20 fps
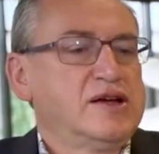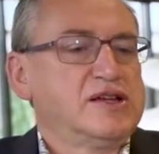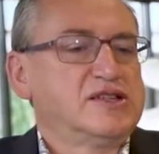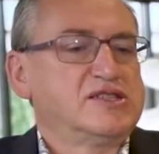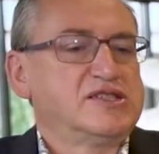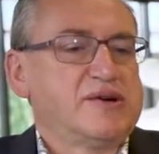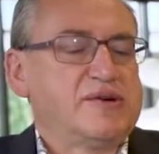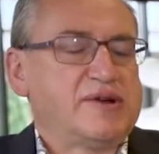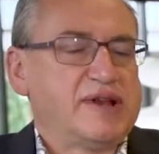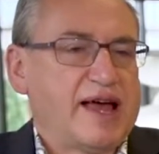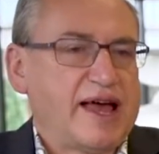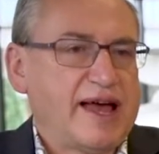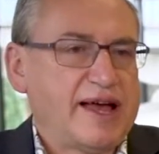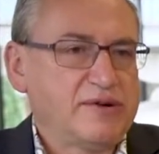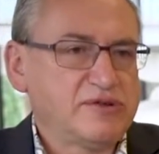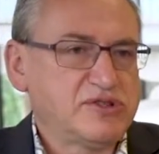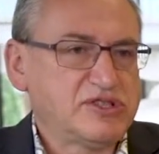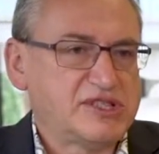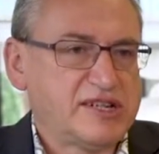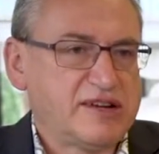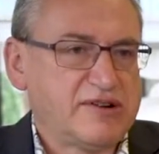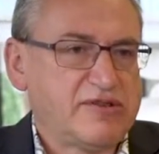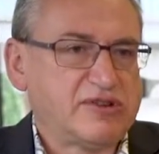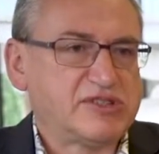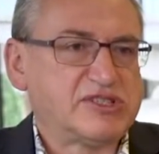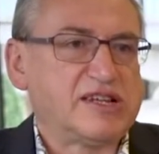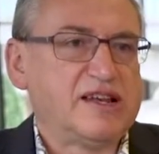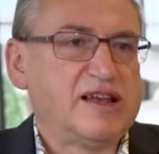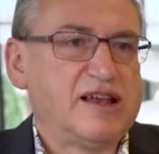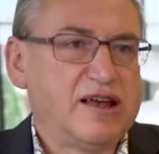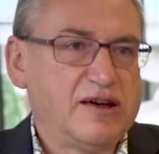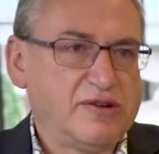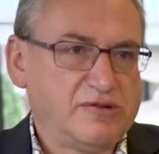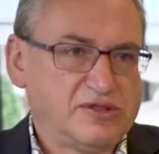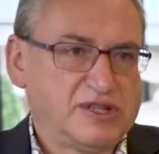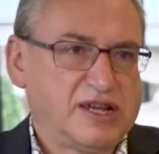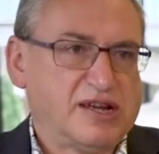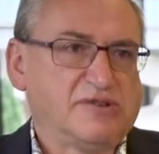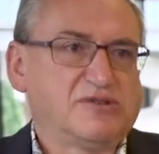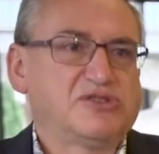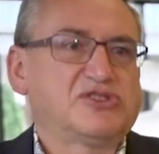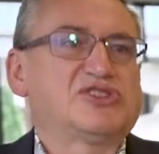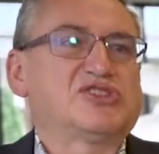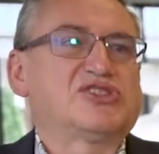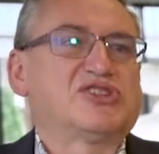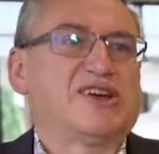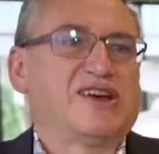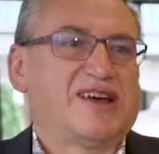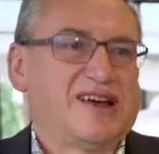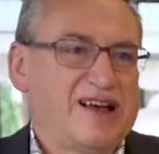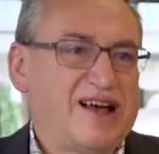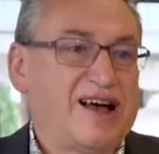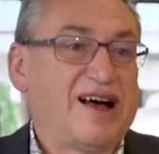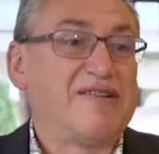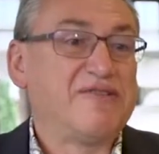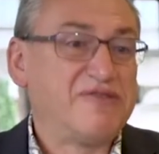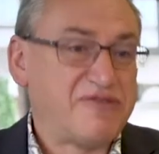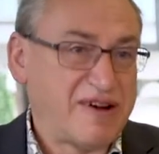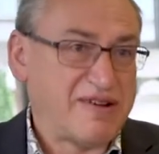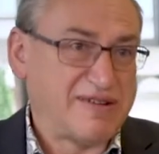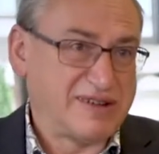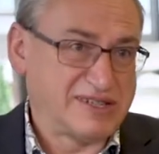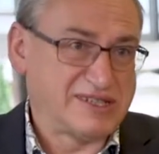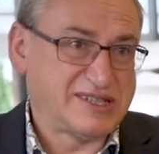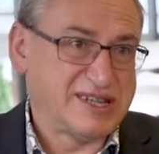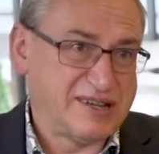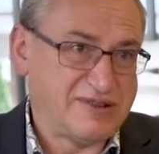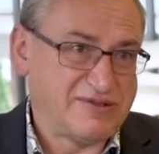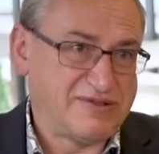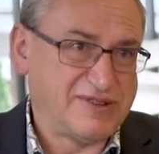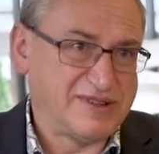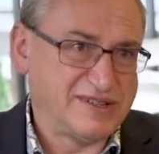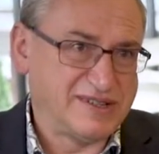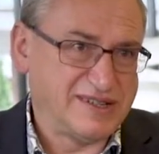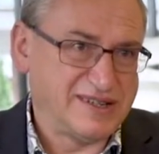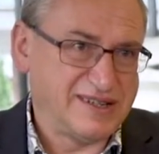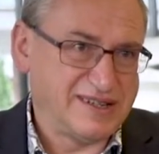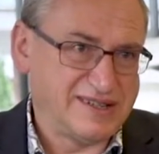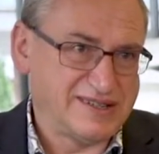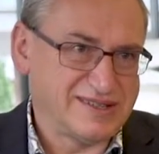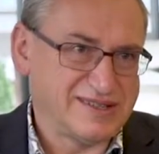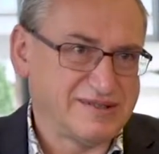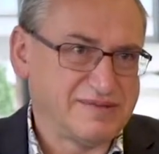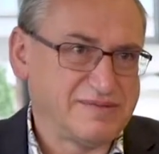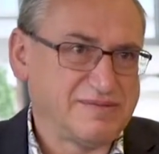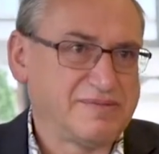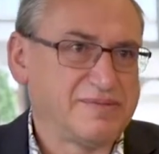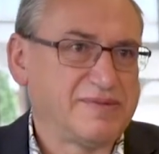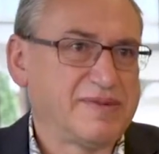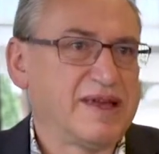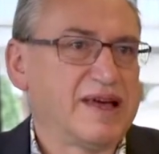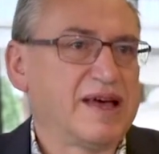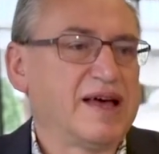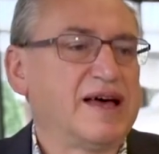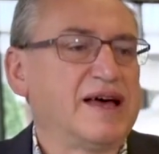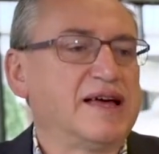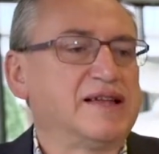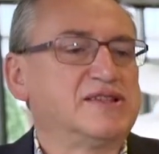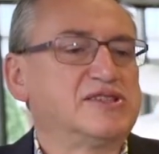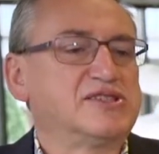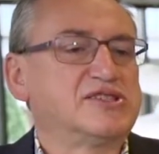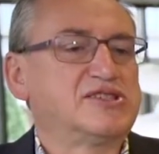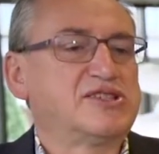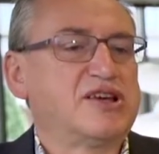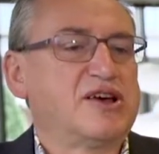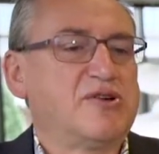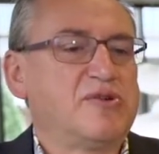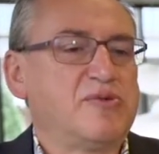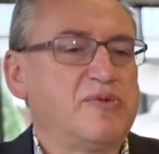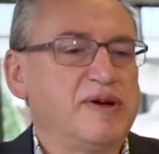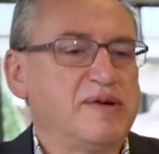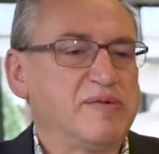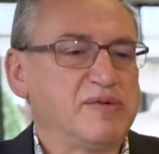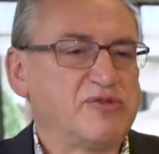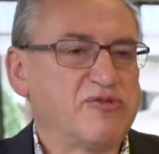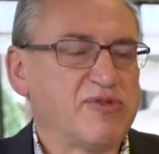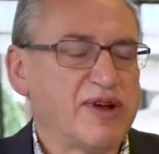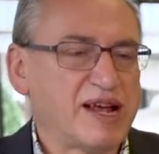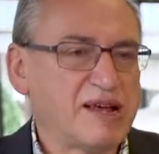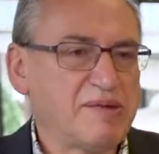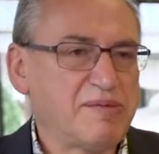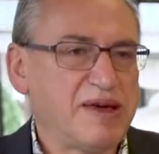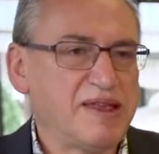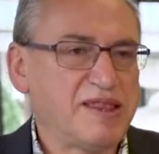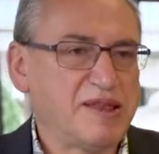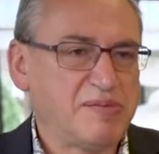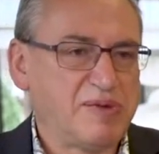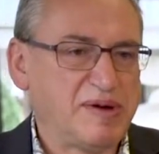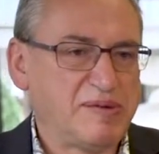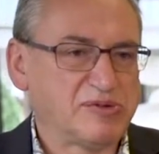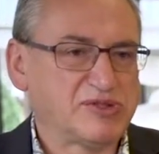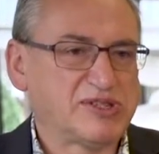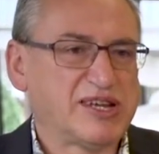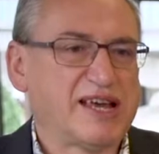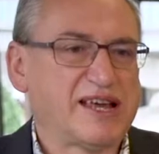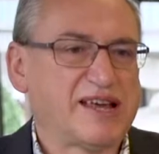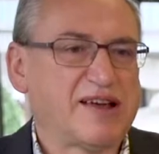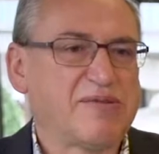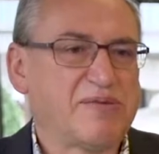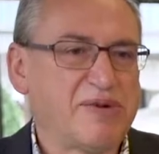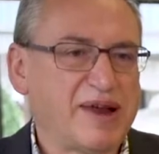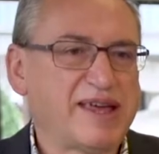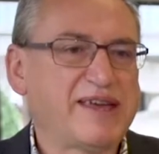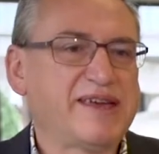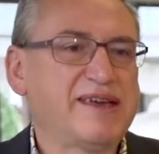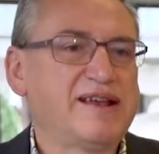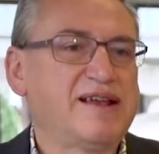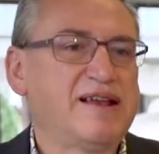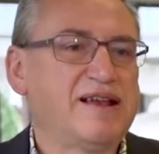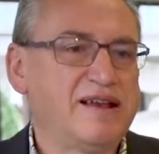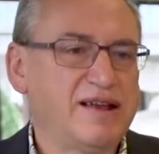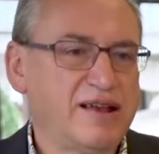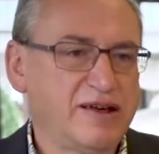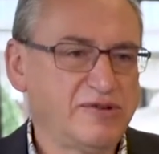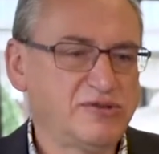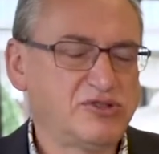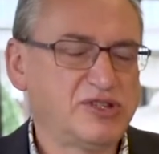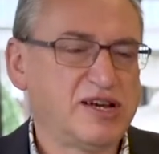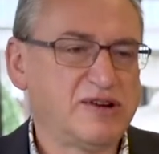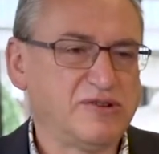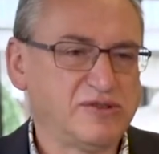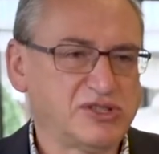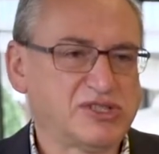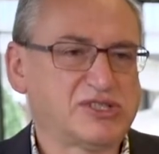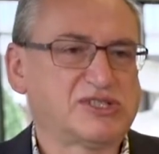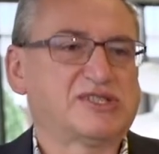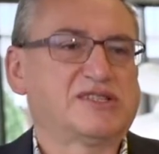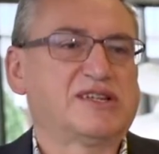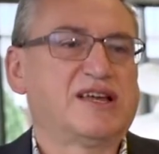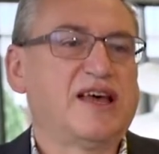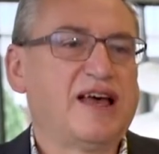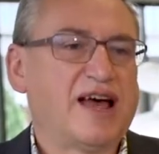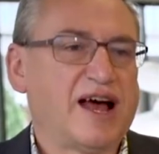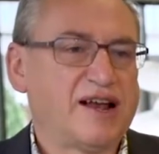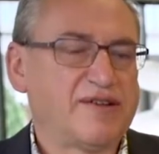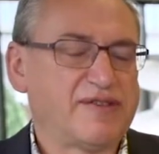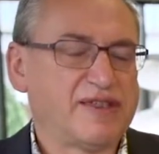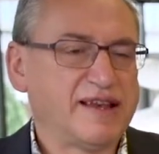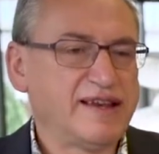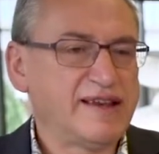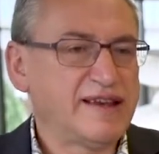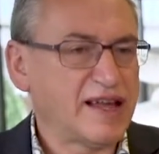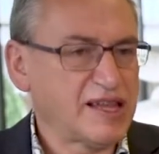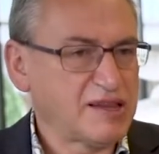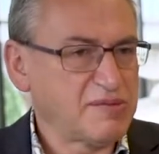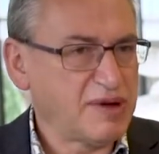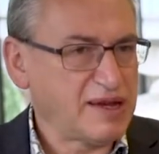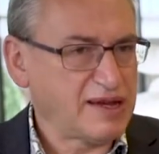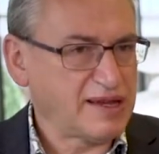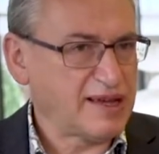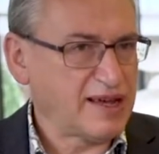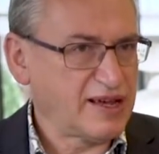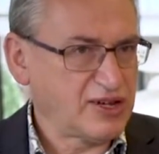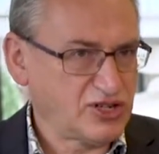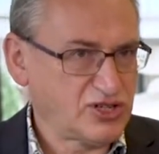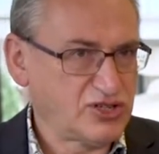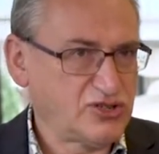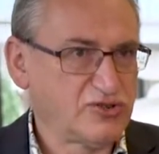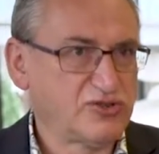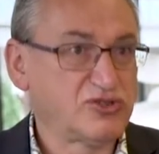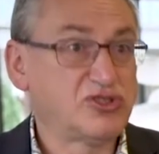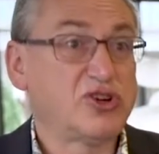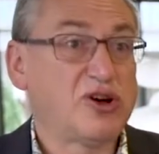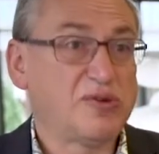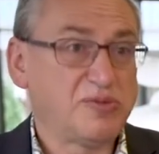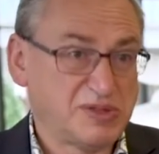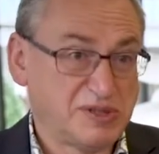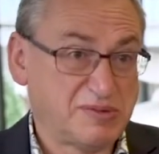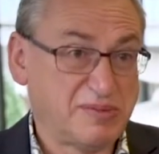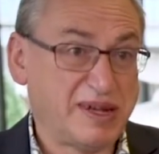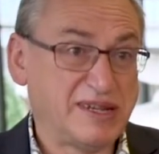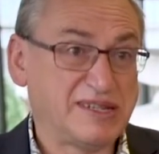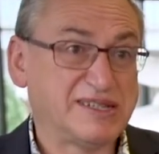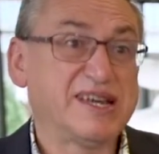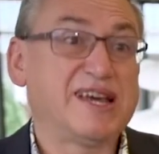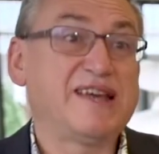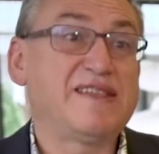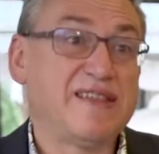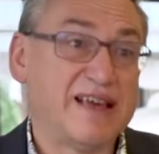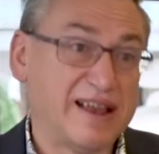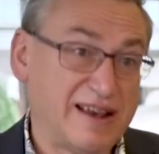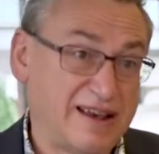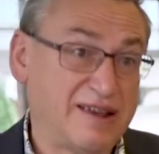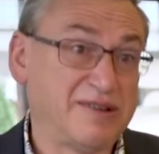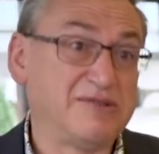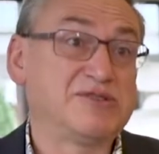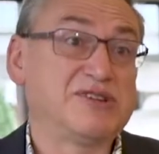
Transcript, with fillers: So inhaled steroids at low dose are very safe indeed. And so we would recommend that people take a regular low dose, and if they need other medication on top to maintain that low